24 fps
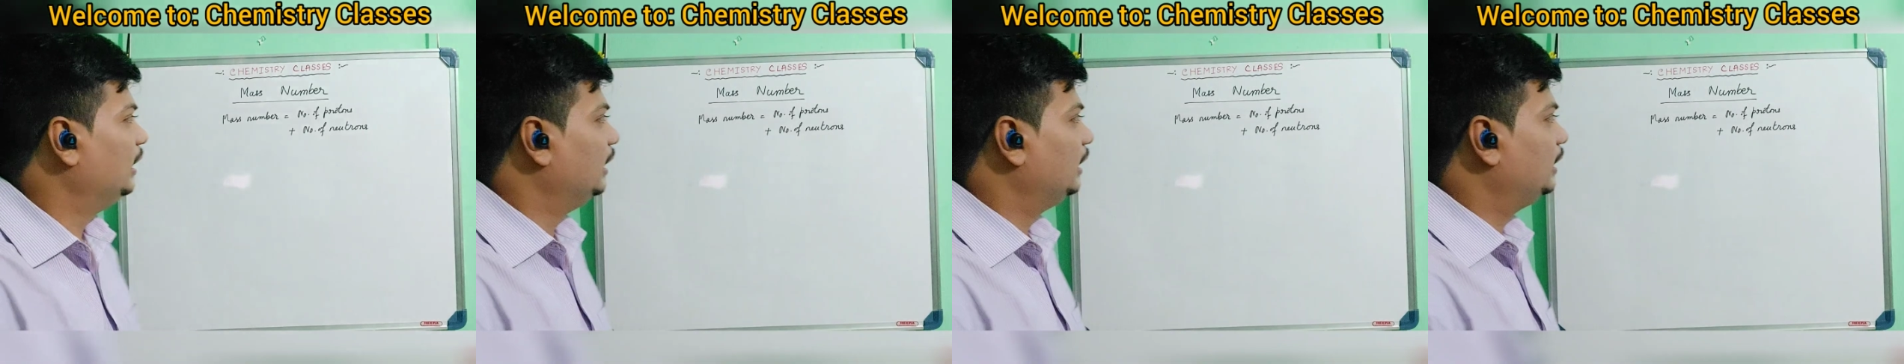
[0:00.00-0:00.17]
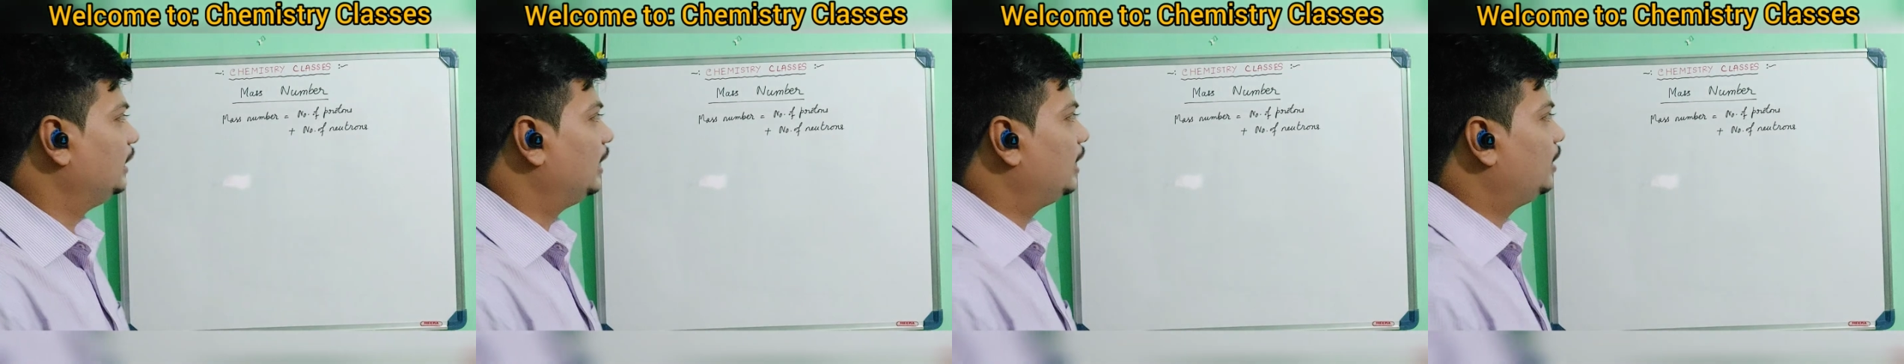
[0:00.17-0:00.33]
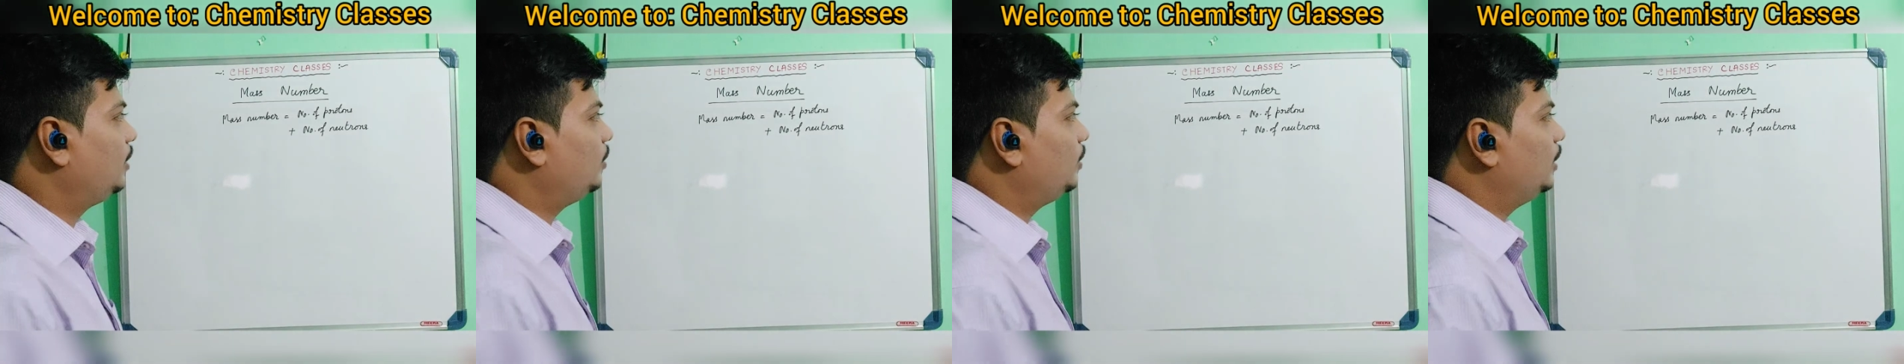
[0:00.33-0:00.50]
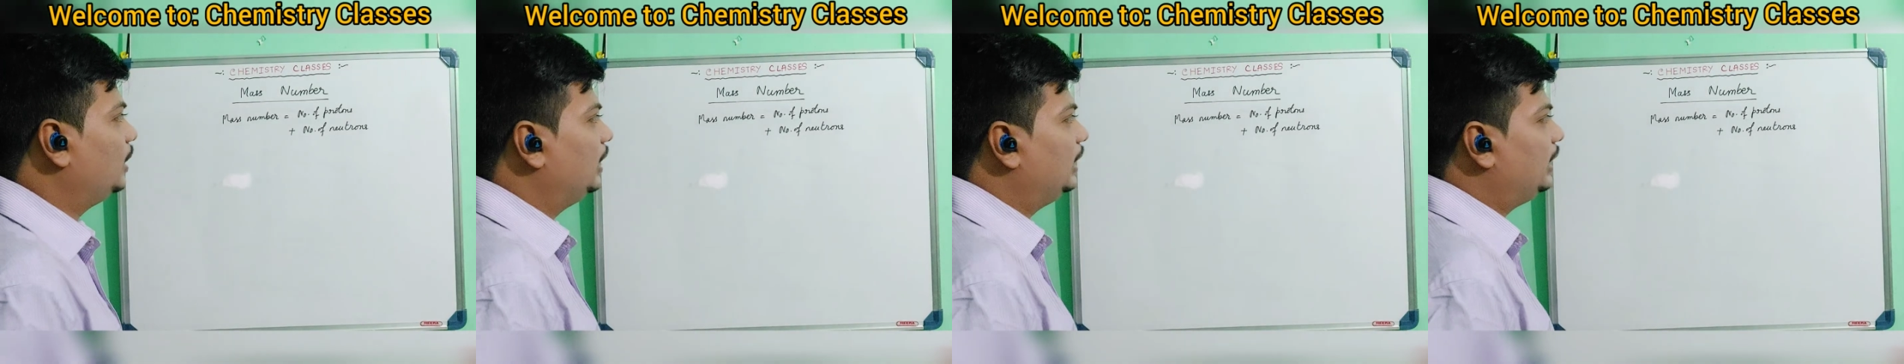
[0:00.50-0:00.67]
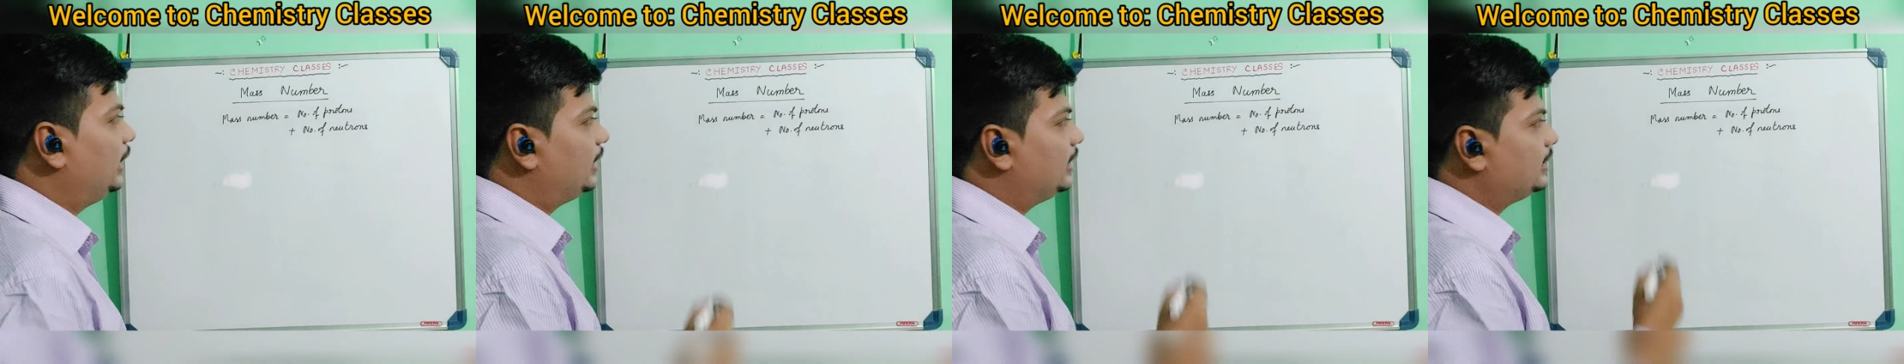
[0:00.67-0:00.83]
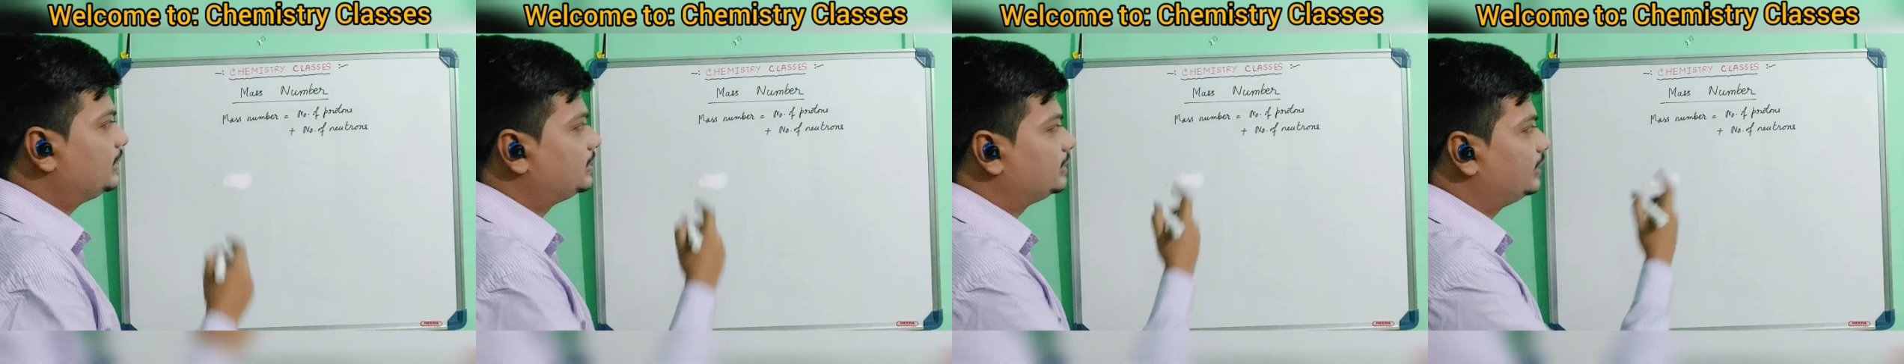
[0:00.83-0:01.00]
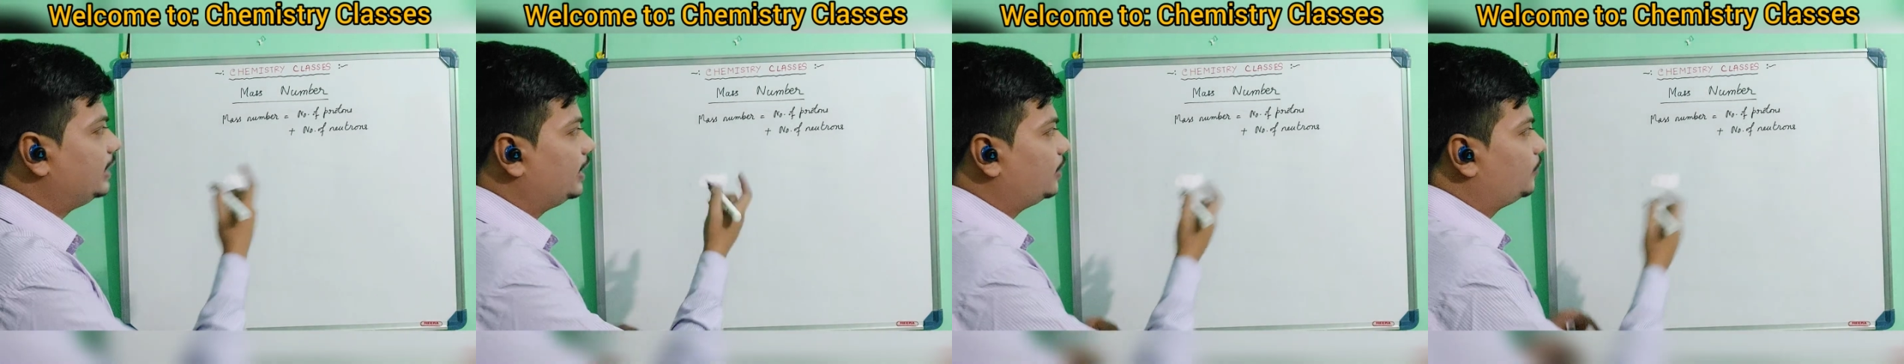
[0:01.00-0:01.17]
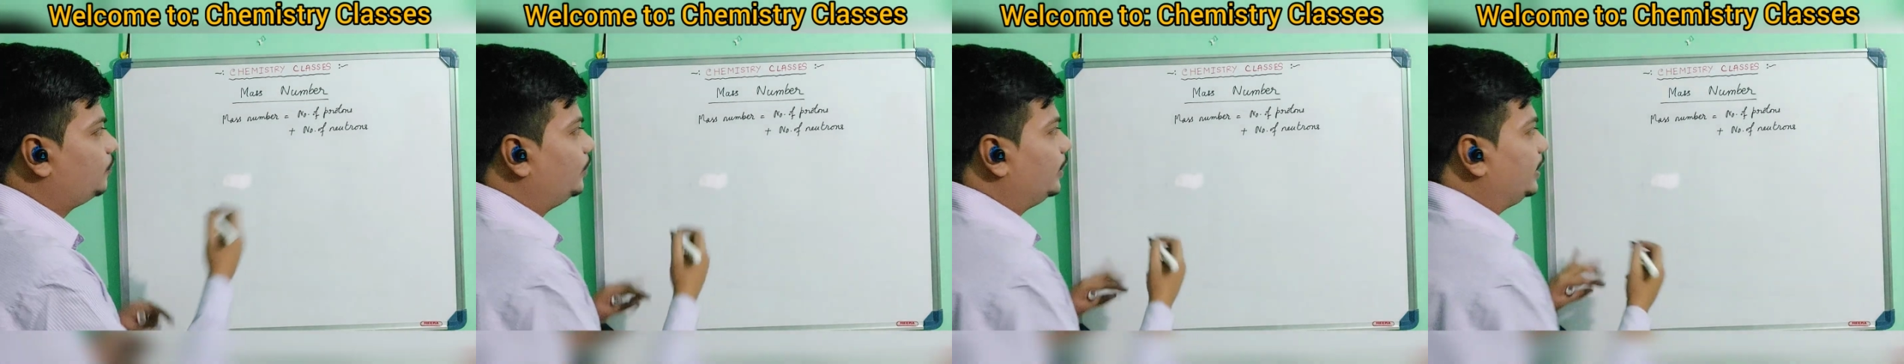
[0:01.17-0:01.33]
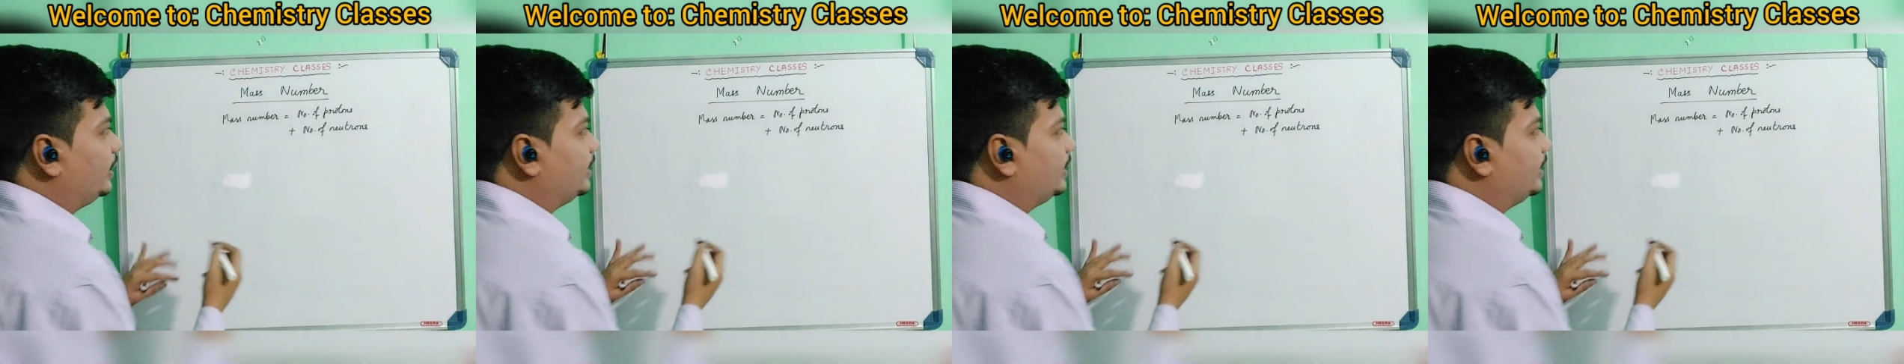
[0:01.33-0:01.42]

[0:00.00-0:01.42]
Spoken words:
Now let us take one